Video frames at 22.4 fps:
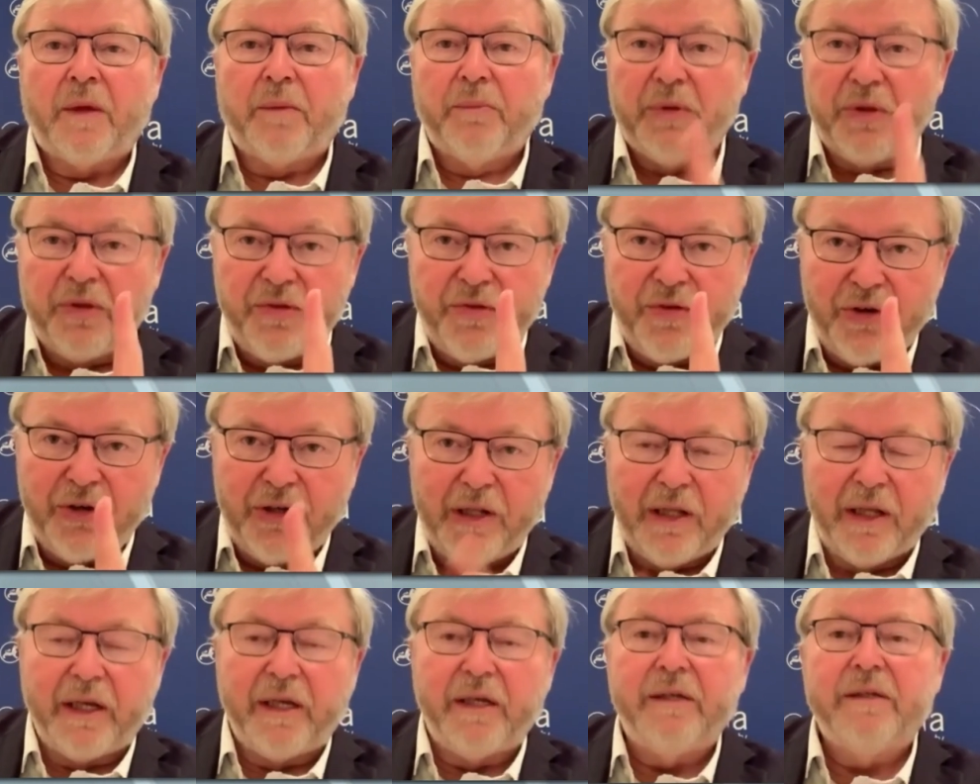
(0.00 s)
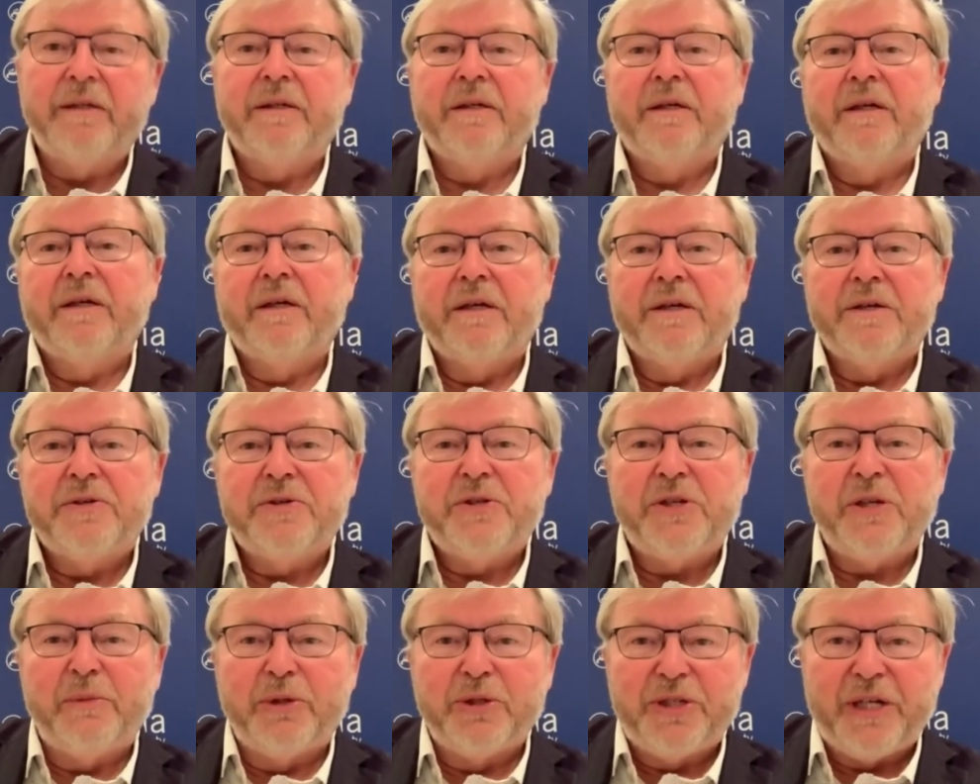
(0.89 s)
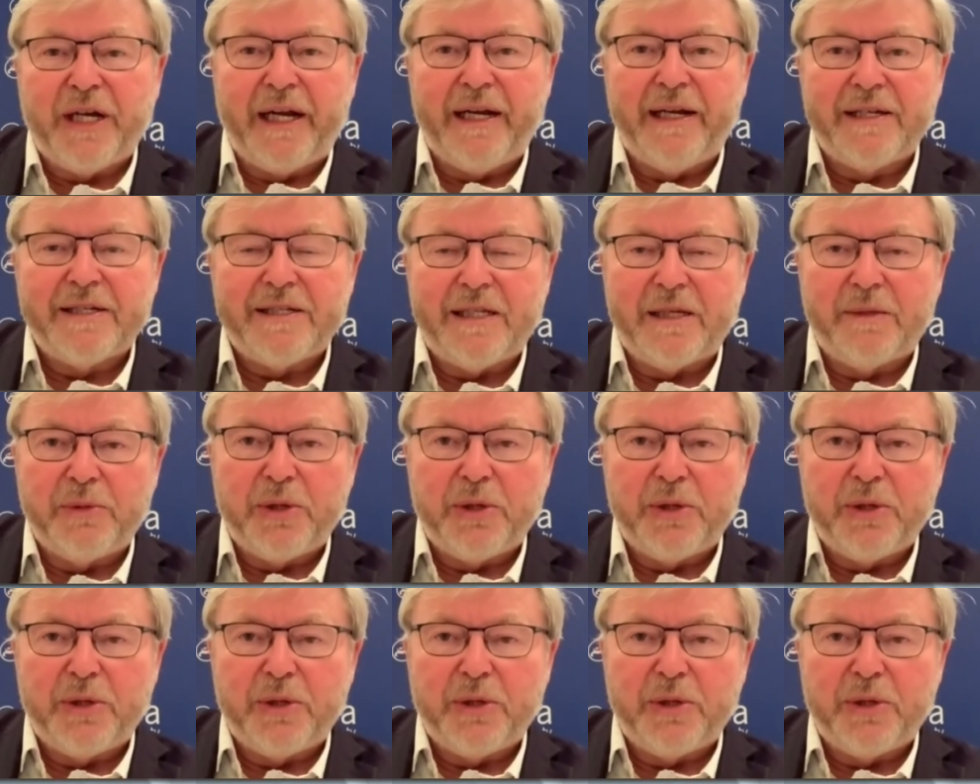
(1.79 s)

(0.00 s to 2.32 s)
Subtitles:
But thirdly, simultaneously